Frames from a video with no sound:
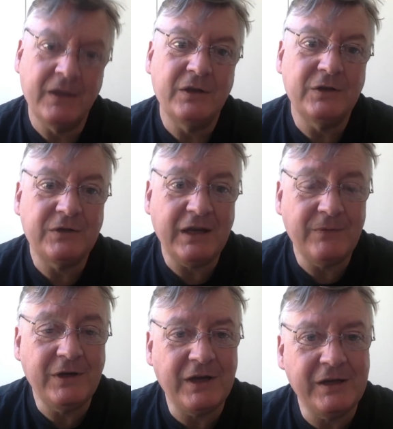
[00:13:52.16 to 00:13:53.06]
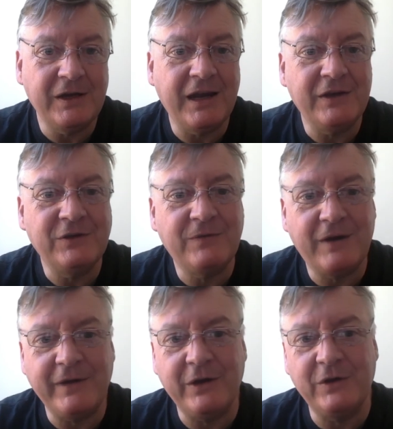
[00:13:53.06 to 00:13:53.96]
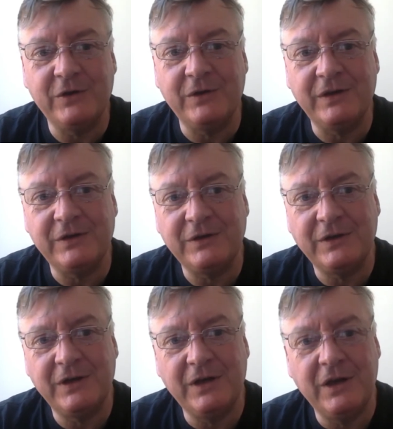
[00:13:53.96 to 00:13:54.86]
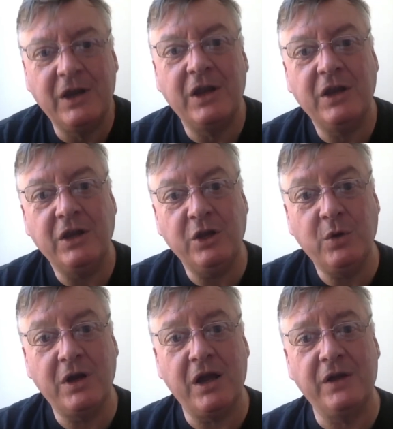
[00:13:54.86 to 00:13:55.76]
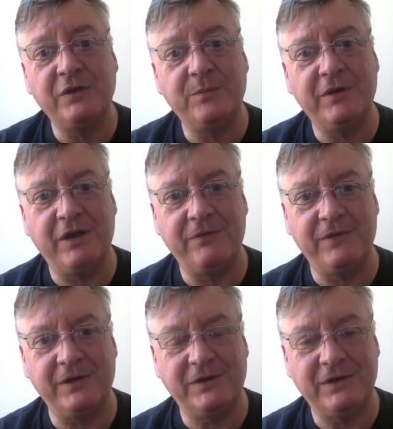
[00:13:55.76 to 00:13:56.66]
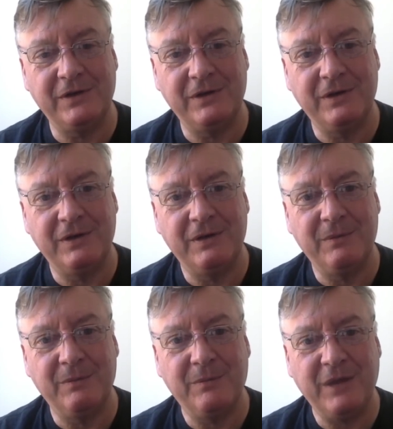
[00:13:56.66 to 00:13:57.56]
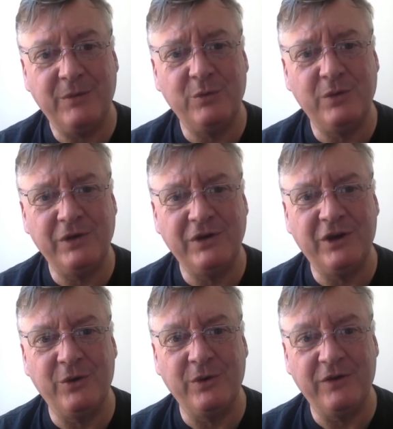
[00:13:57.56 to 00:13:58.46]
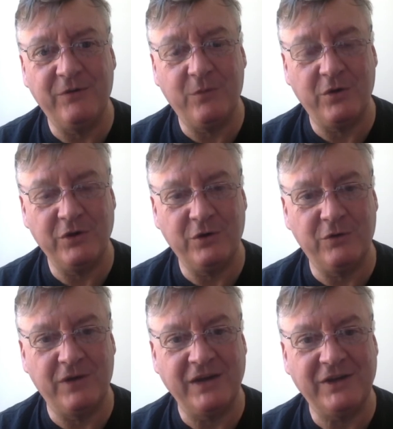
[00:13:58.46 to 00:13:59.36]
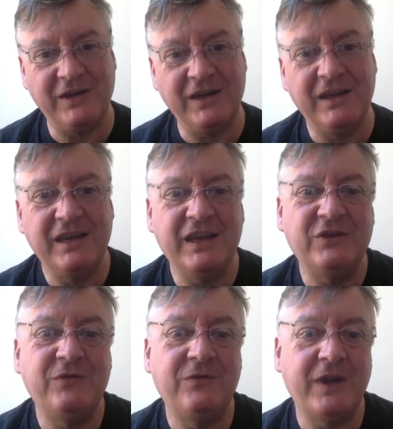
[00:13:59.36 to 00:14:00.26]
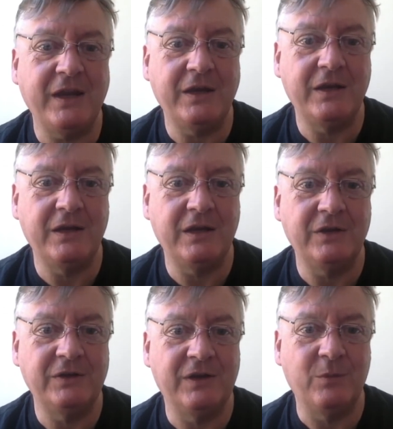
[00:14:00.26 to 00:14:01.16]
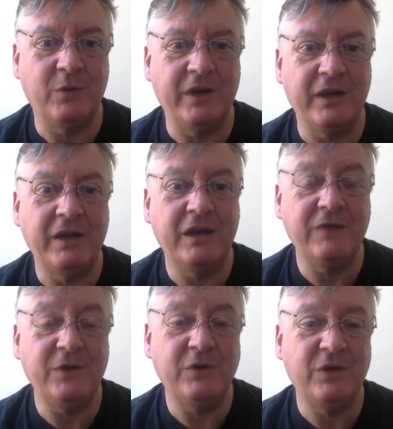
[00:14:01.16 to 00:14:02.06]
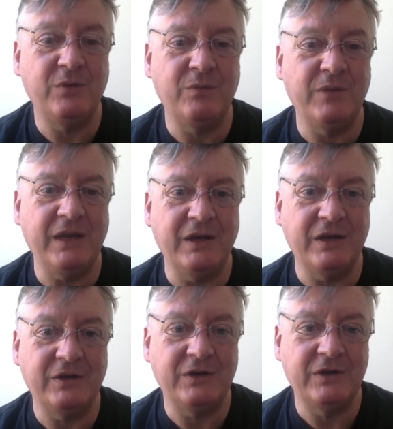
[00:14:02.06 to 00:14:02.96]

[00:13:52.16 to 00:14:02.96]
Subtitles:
Stephen King, again, is very good on this. You can't bluff it. People will know if what you're writing is fake in some way, if you don't mean it.